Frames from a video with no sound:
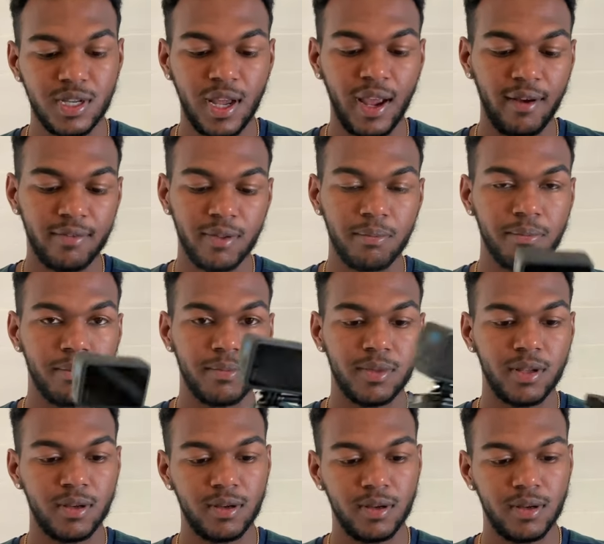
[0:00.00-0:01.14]
I have the,
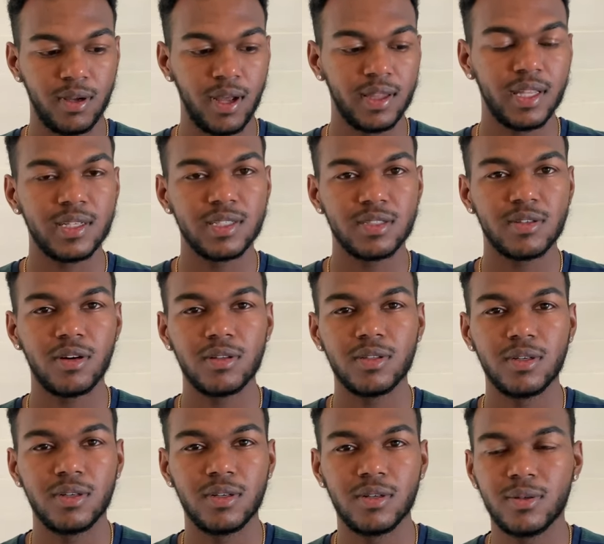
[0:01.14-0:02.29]
the I think this is called
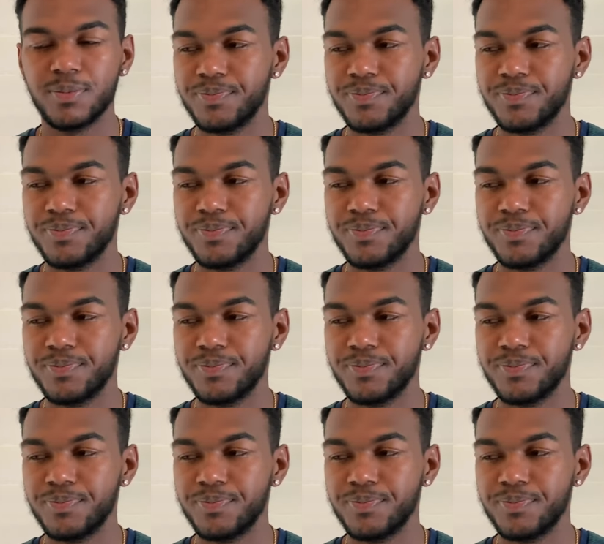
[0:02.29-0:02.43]
the,